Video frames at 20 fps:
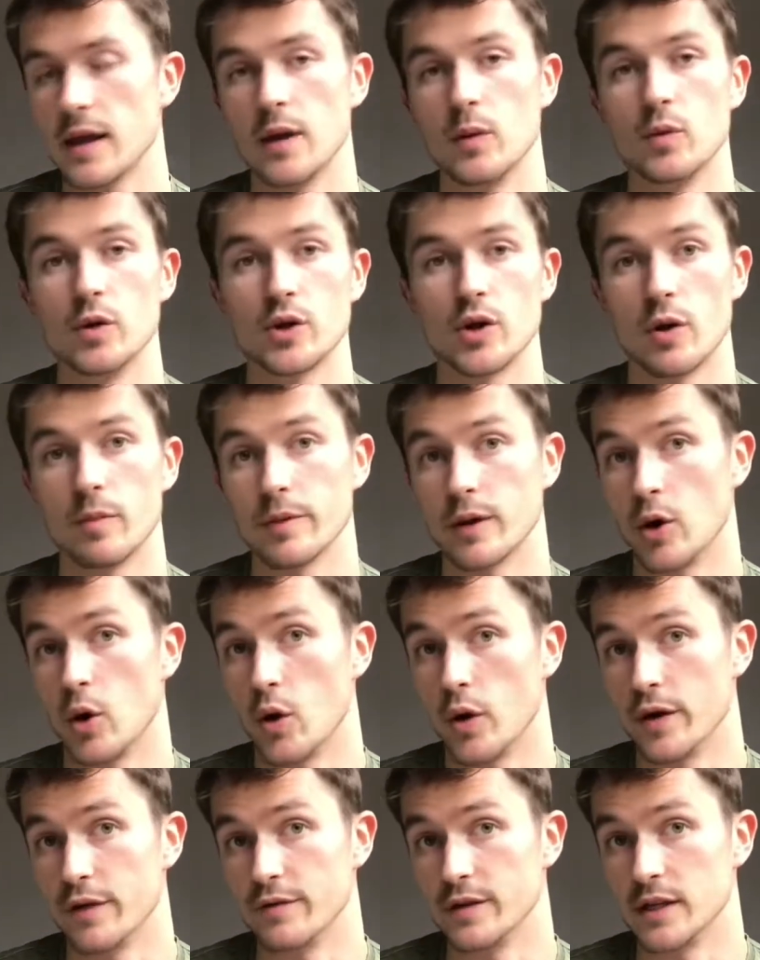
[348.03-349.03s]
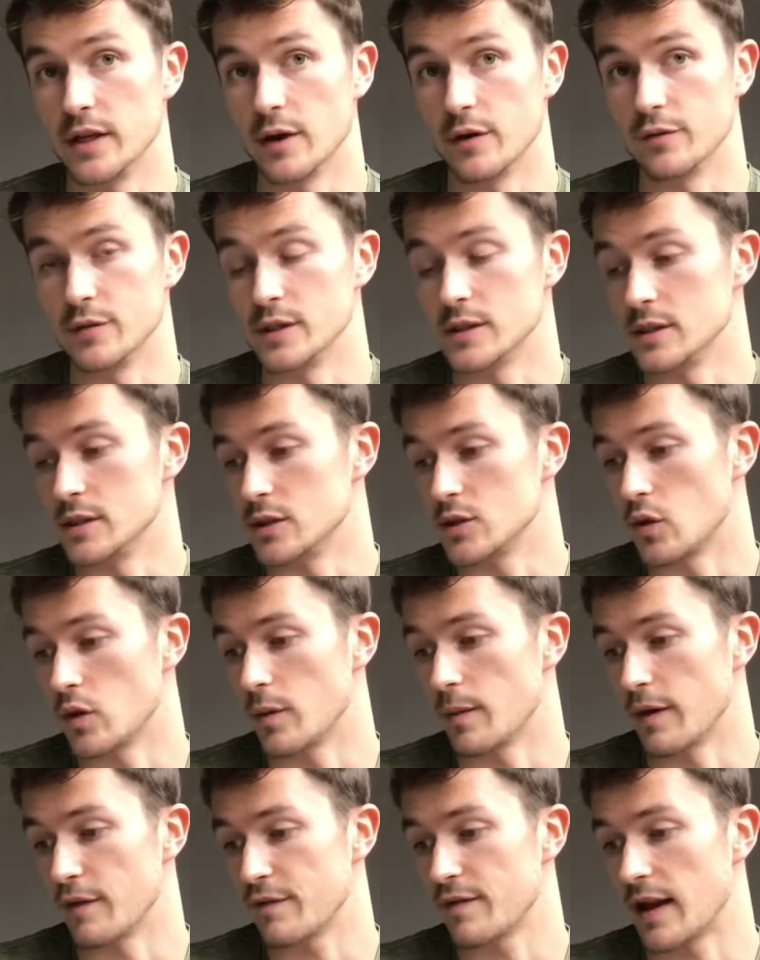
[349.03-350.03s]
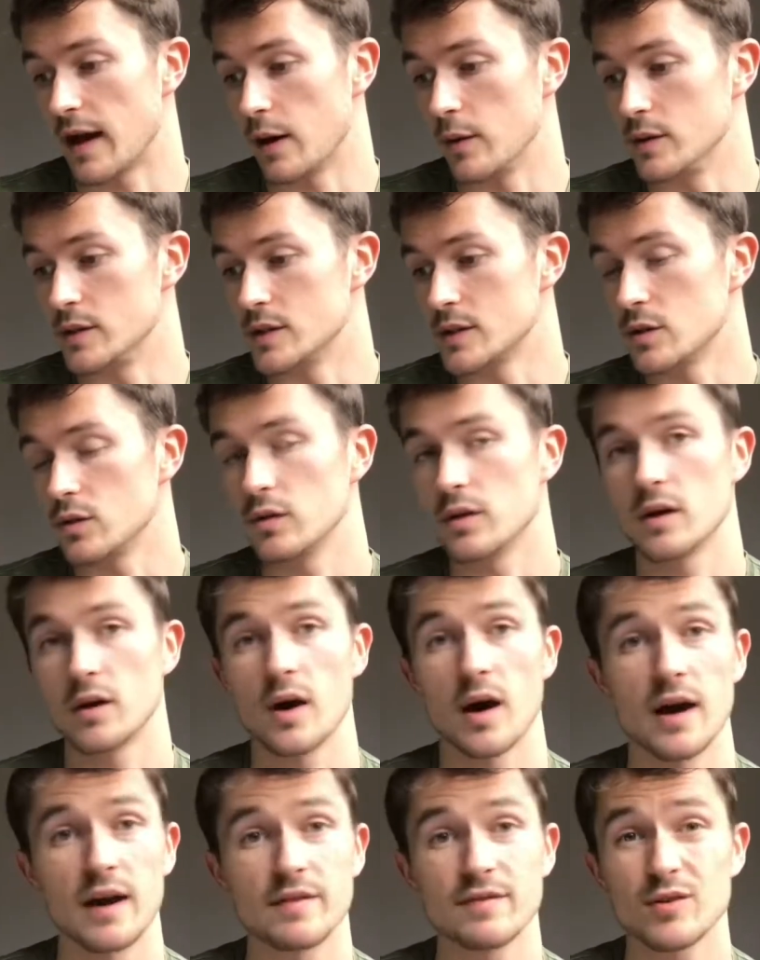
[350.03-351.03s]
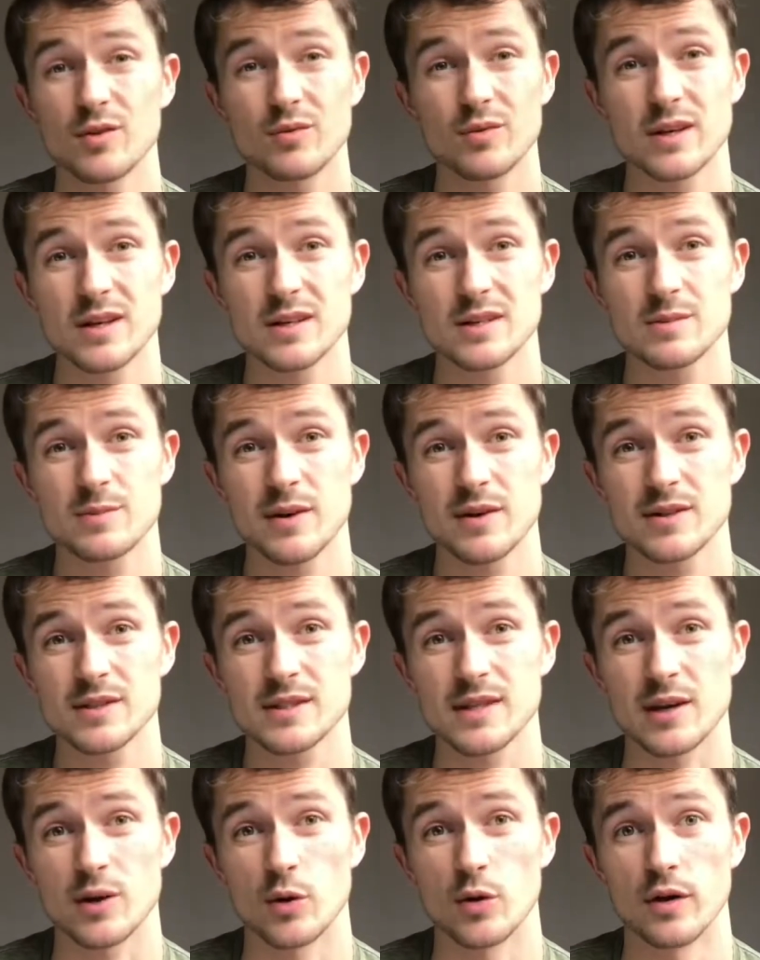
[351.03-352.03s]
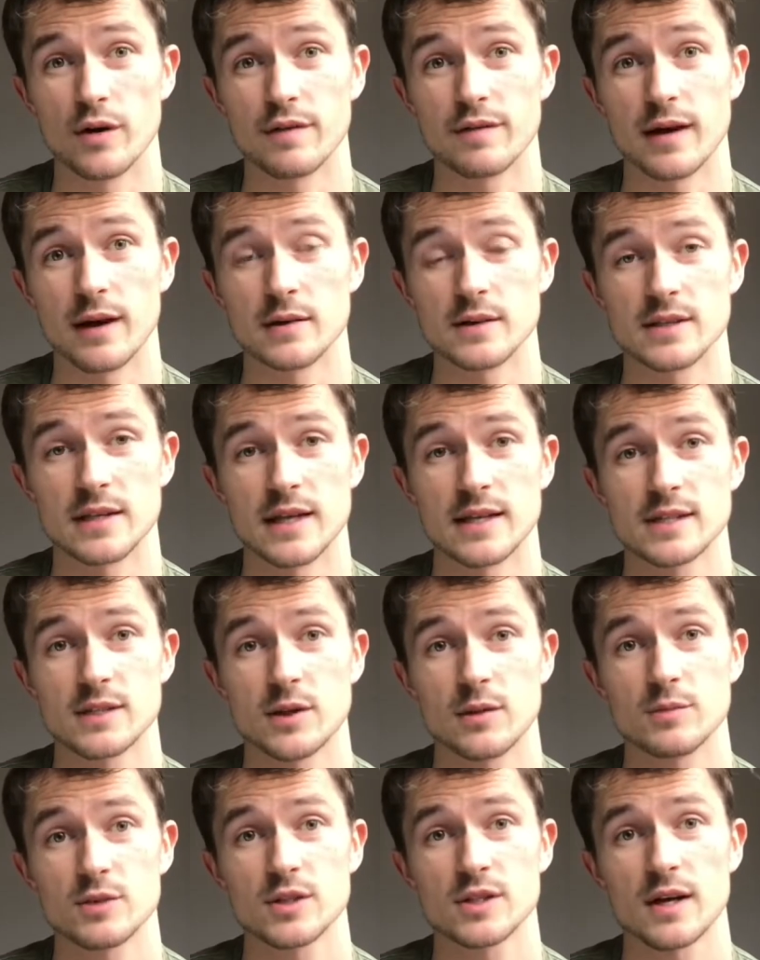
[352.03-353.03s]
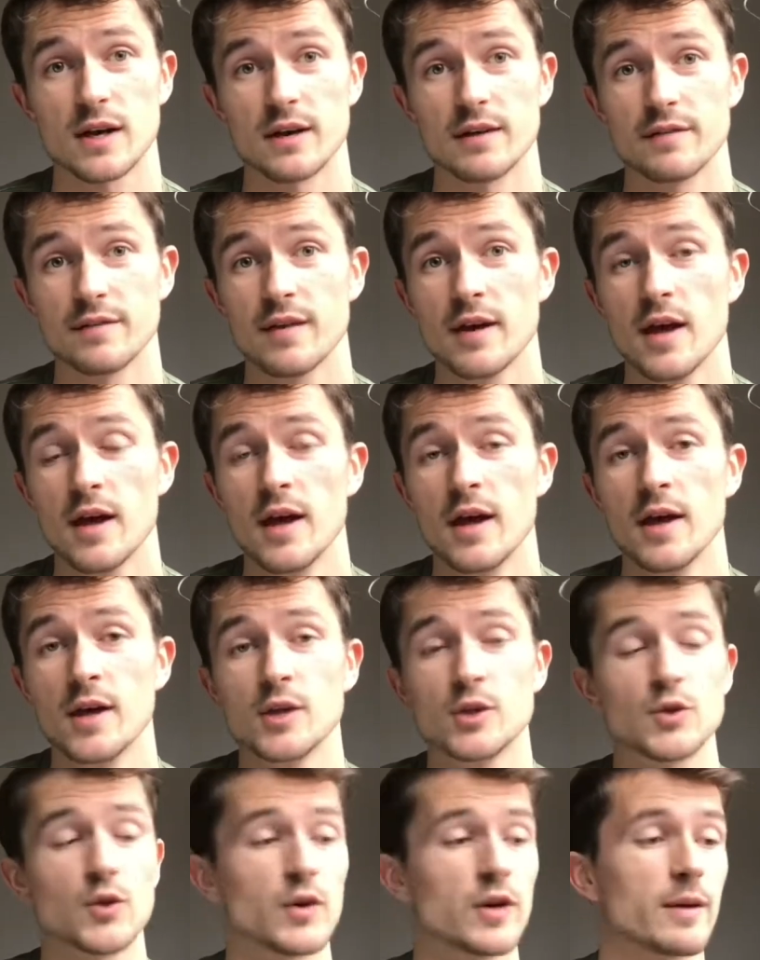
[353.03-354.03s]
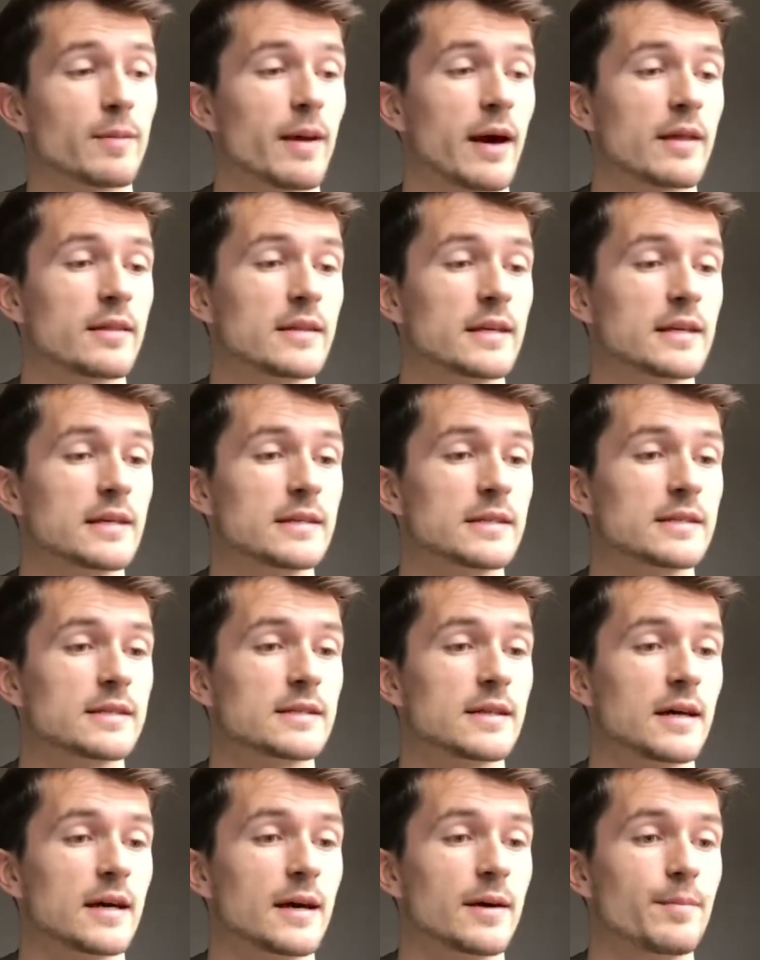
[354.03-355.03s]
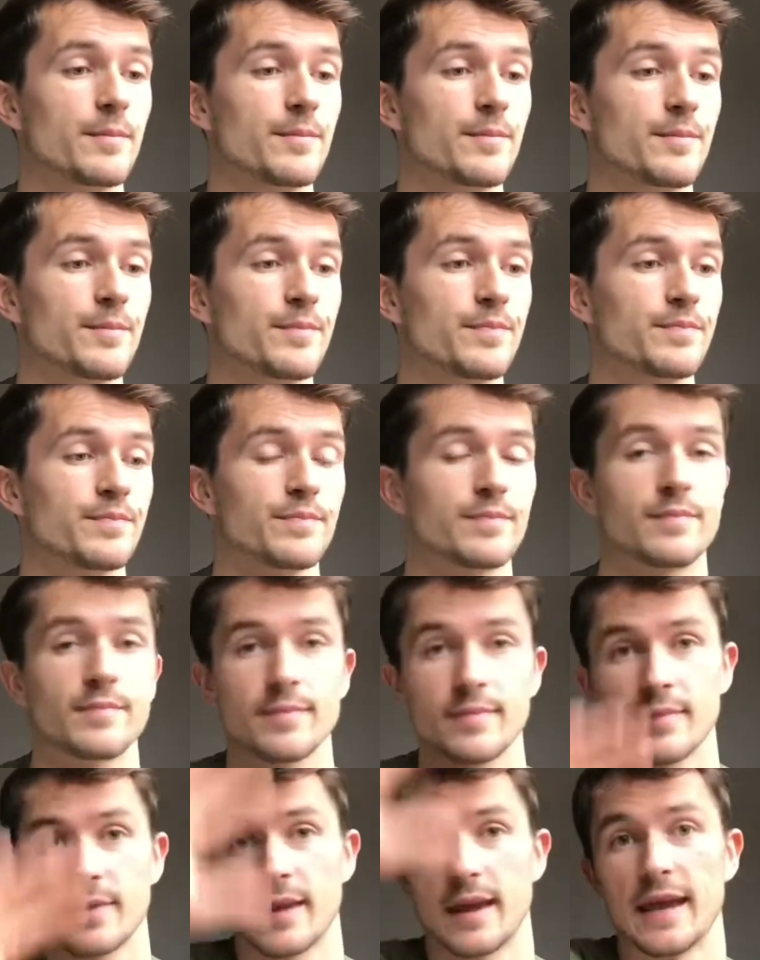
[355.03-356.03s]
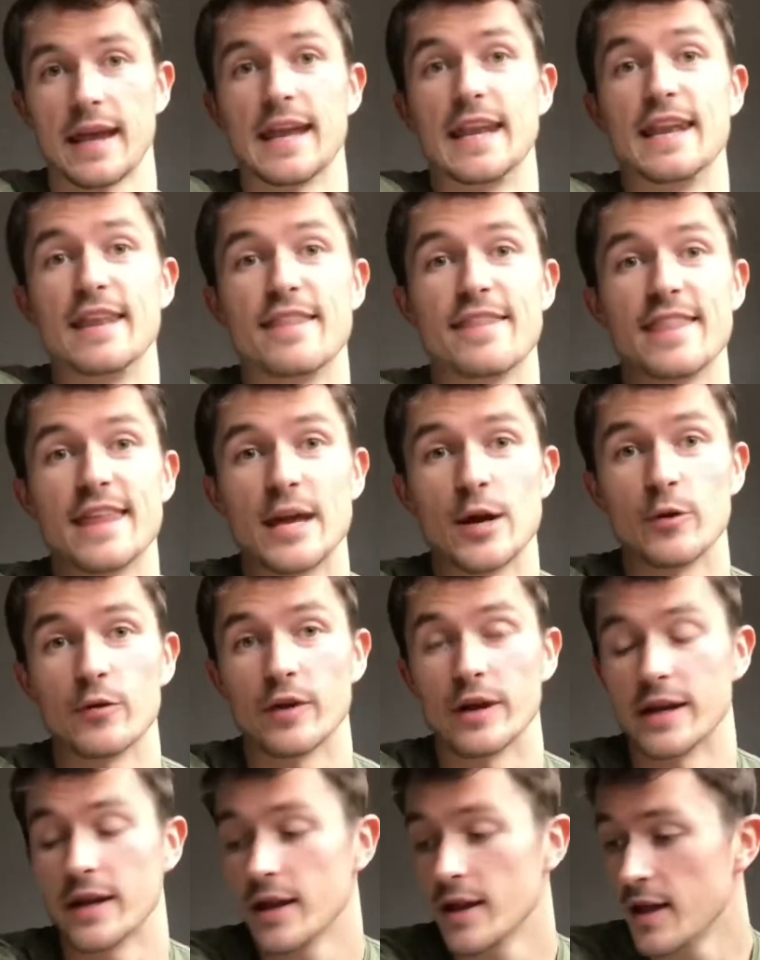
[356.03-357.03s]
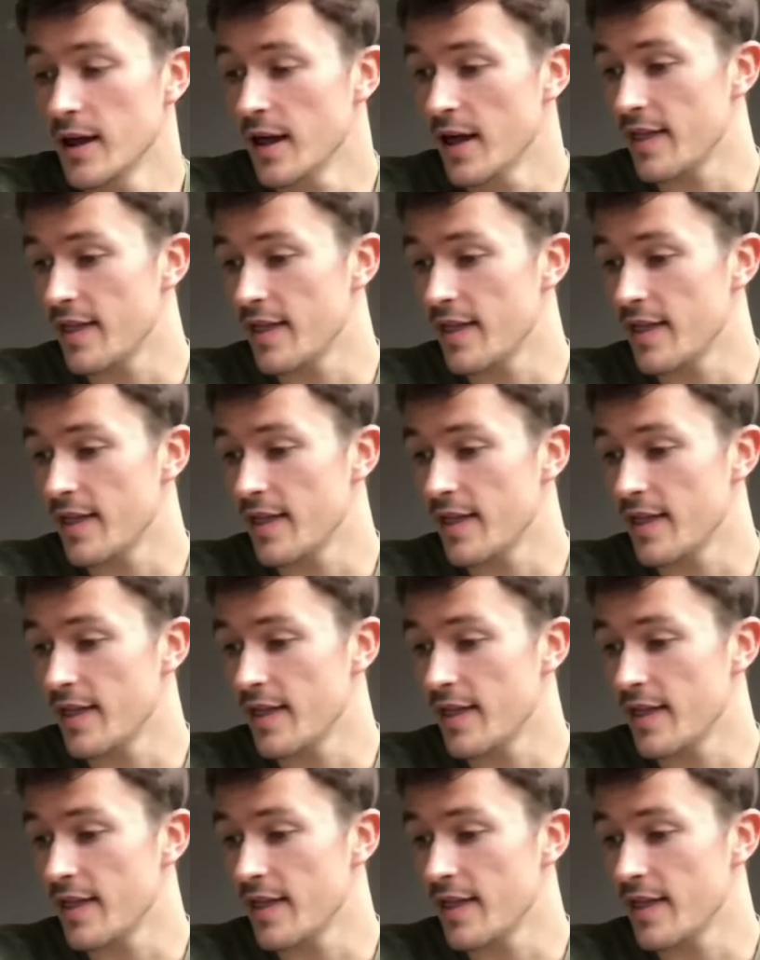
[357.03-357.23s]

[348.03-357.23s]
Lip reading: it would not be a Hoya video if we didn't talk about flowers, although I have not really experienced any Hoya flowers yet. So I'm just kind of talking about these in theory.